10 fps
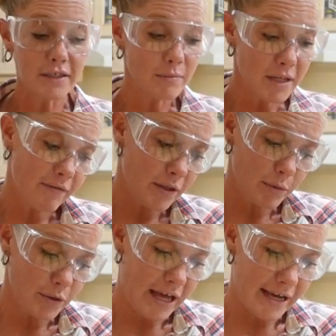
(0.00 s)
some lovely
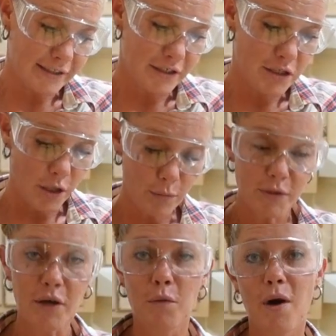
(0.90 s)
Blue Cactus
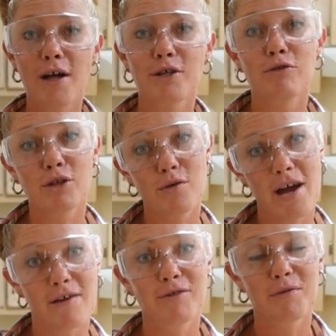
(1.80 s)
soaps while you don't
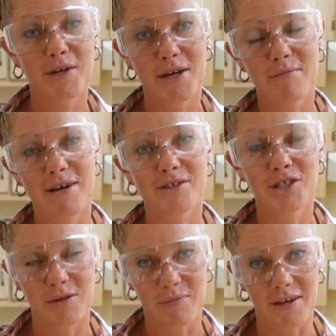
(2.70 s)
have to worry about
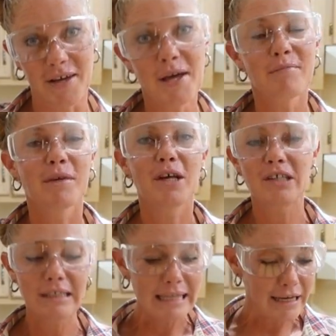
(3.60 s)
shipping. But
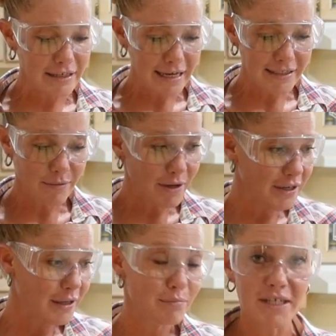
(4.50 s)
other than that, you guys, I
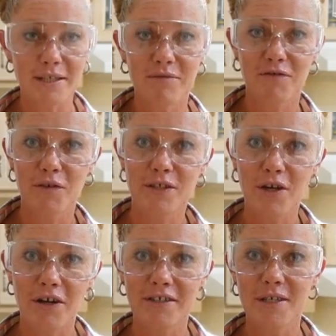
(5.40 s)
better get busy before this
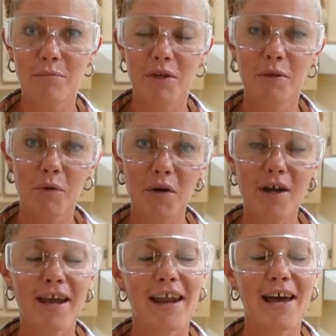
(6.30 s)
hardens up anymore,
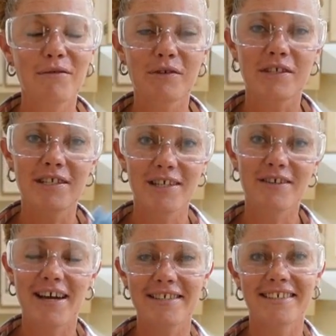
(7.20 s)
and I will see you
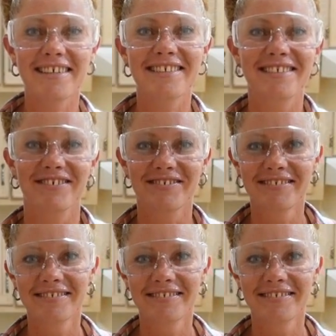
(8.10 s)
guys again soon.